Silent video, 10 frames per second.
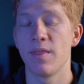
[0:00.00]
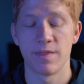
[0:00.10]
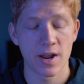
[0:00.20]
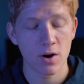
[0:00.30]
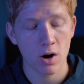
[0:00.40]

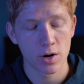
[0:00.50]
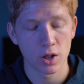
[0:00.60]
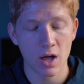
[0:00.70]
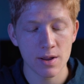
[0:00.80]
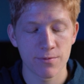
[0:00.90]
there are a
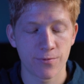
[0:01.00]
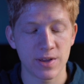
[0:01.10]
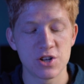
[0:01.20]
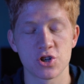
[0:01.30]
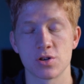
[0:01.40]
lot of
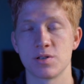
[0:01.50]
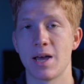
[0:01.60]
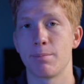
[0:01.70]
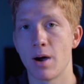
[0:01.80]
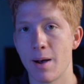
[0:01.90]
features
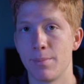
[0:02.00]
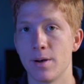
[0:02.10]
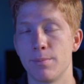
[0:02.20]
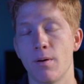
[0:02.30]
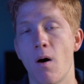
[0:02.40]
that pop
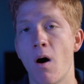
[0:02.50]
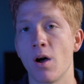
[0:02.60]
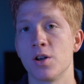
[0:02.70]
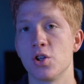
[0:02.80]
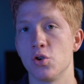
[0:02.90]
up
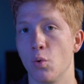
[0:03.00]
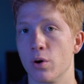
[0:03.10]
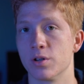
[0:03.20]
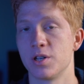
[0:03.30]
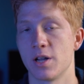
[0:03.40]
on
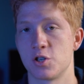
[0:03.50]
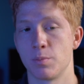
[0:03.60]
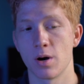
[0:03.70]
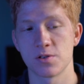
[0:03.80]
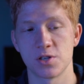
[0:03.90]
your touch bar.